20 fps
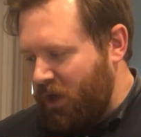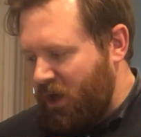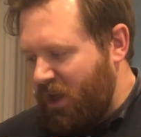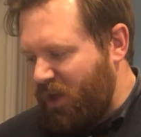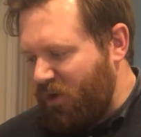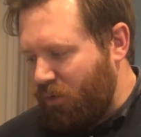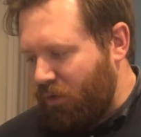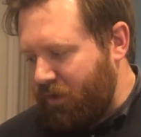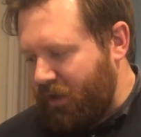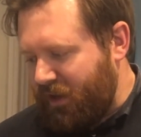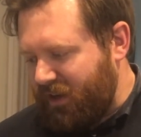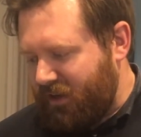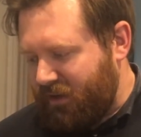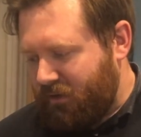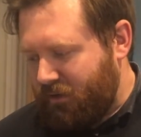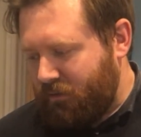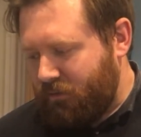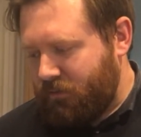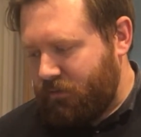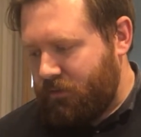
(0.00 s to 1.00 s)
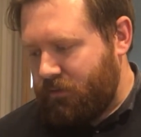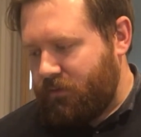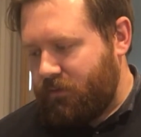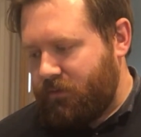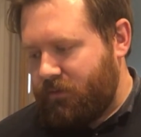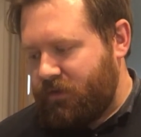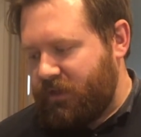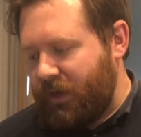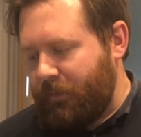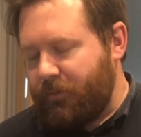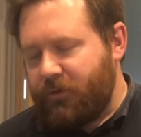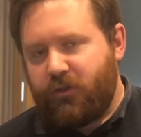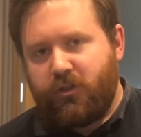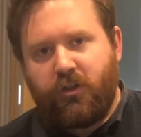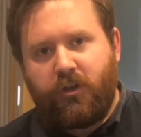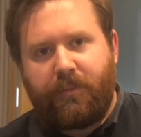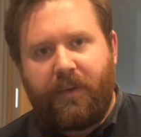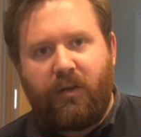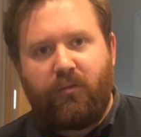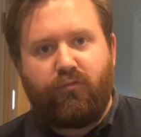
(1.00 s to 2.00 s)
You want the temperature to
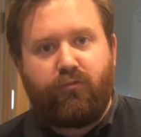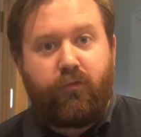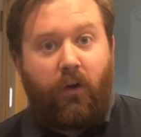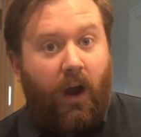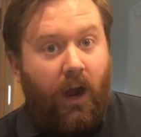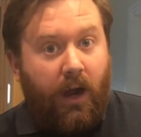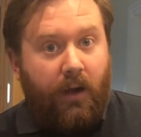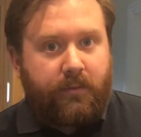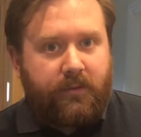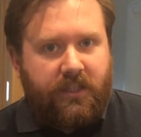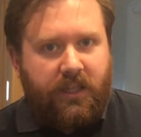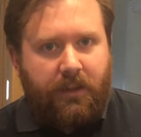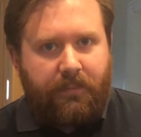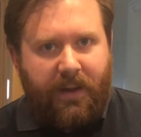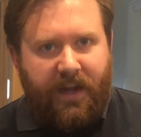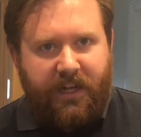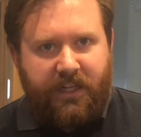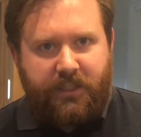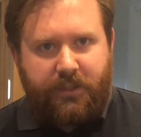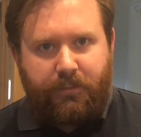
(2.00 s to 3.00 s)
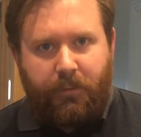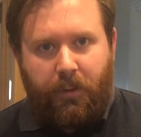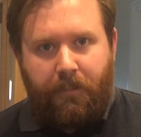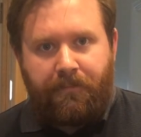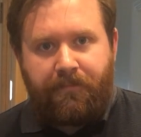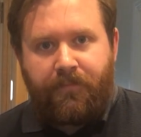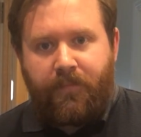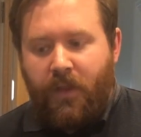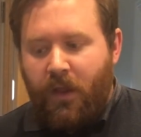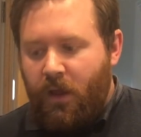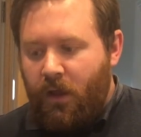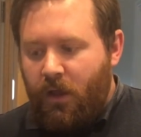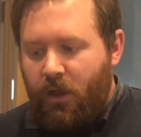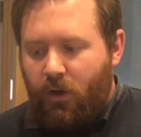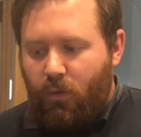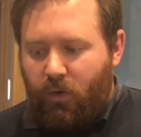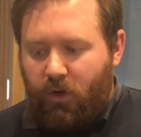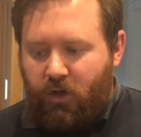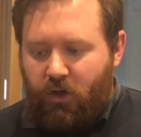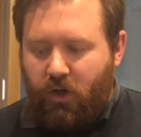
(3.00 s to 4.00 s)
be right up to the maximum. You
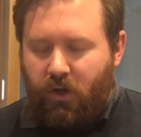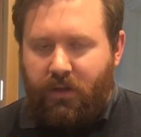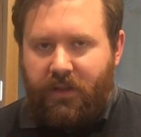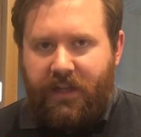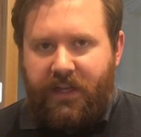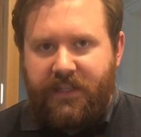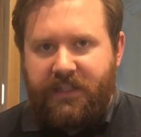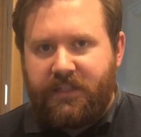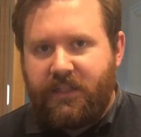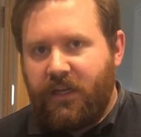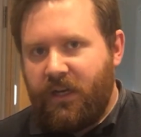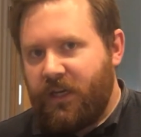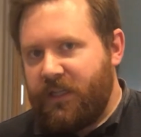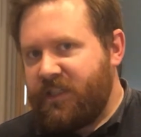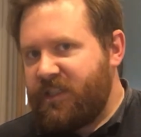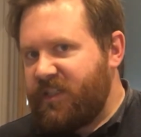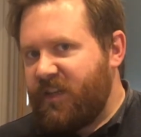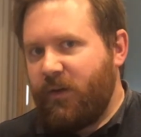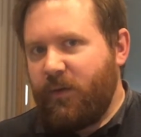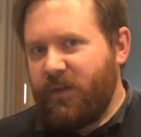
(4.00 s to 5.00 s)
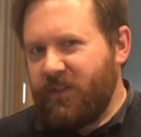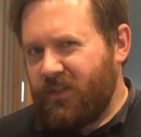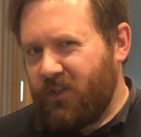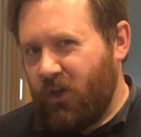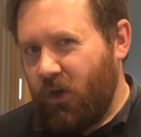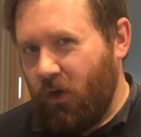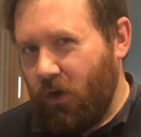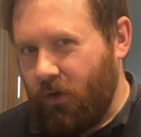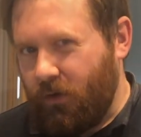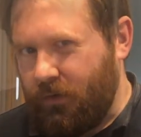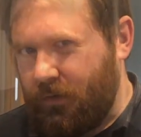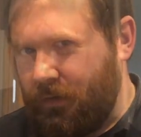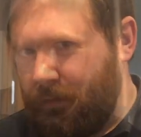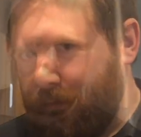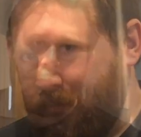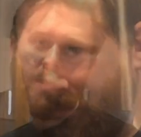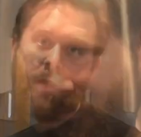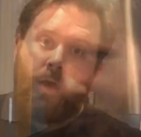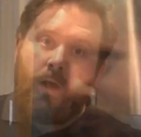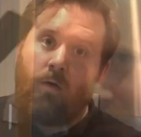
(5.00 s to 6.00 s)
want to cook this until it's cooked.
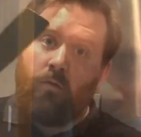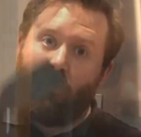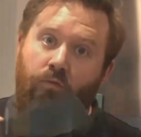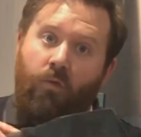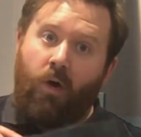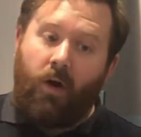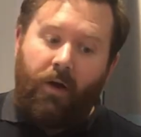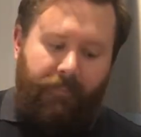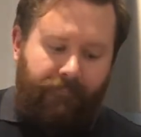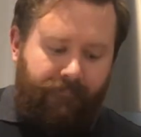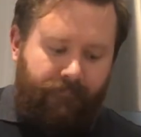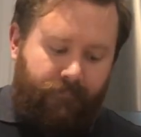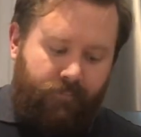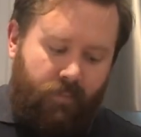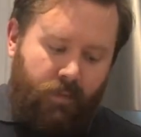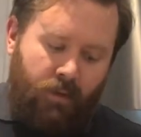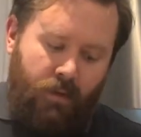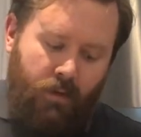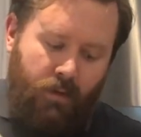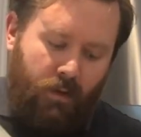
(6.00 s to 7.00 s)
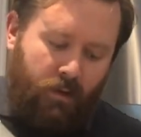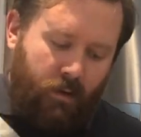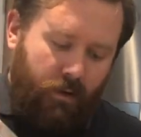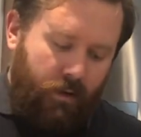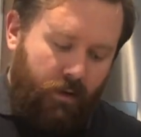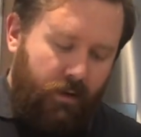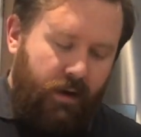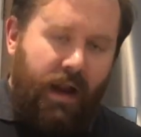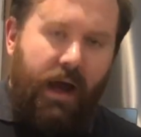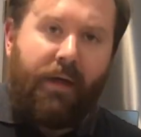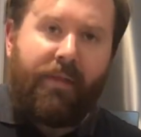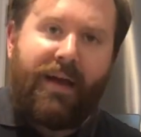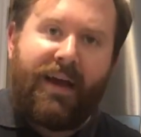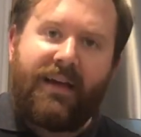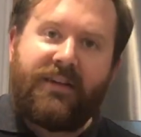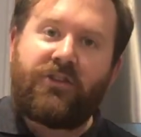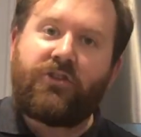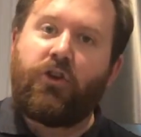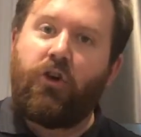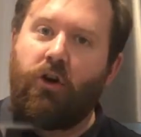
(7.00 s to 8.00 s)
Right, now that
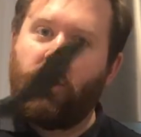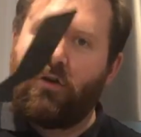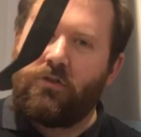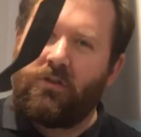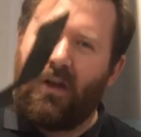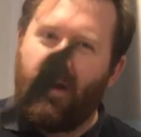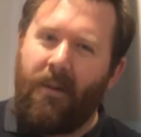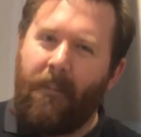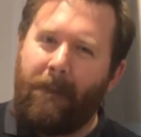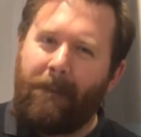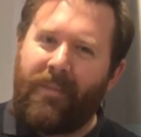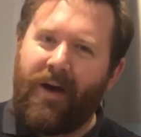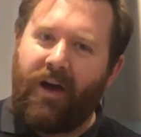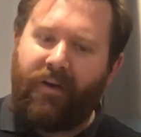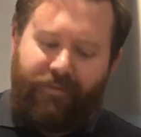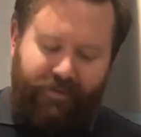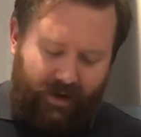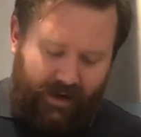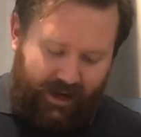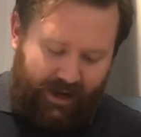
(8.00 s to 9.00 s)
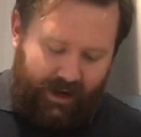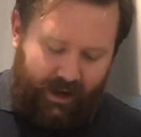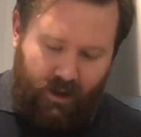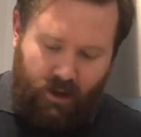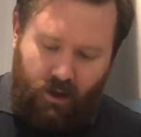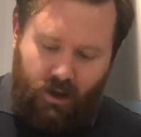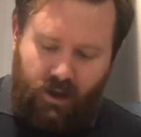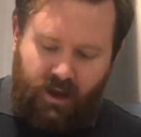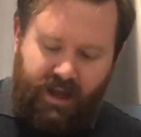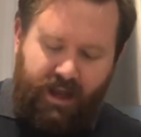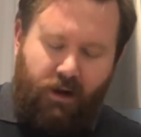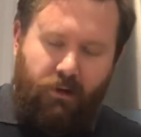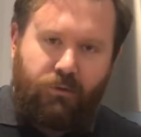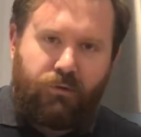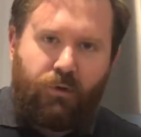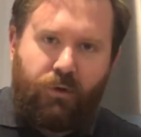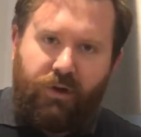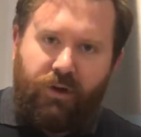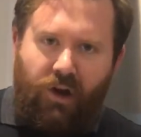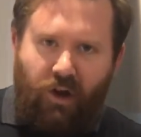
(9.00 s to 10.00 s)
it's cooked perfectly, get it onto
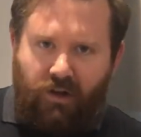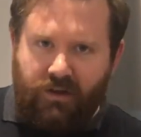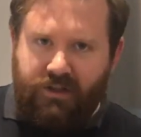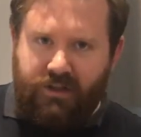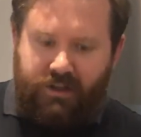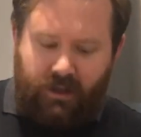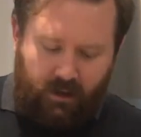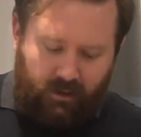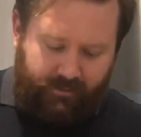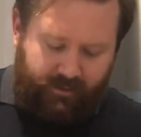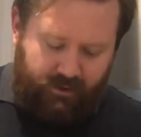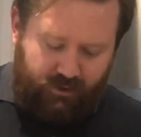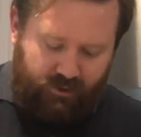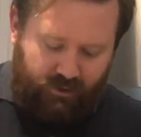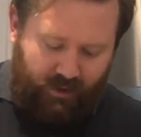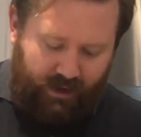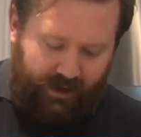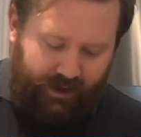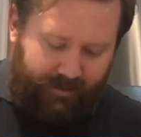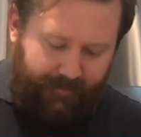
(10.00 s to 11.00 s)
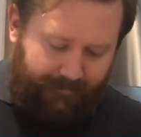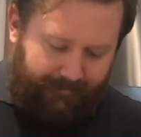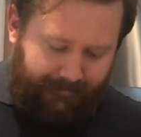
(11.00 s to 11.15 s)
a nice serving tray.